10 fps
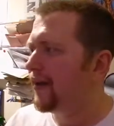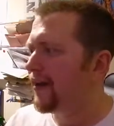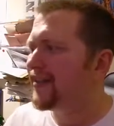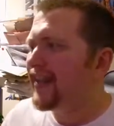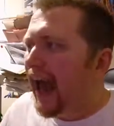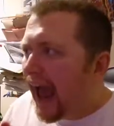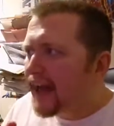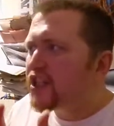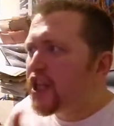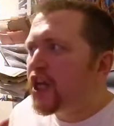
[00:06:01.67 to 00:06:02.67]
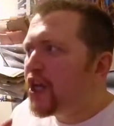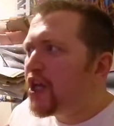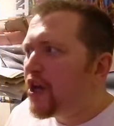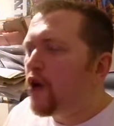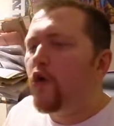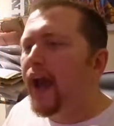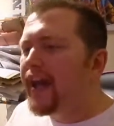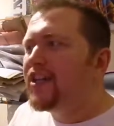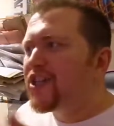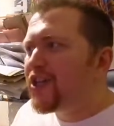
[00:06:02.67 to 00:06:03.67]
Is it Asa or
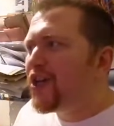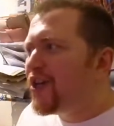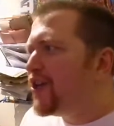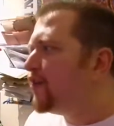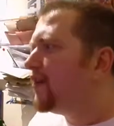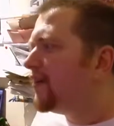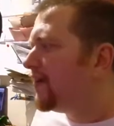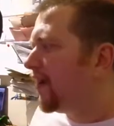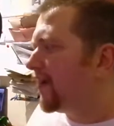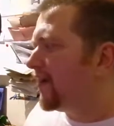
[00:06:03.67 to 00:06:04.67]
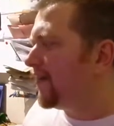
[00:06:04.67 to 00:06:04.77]
Acer? Like,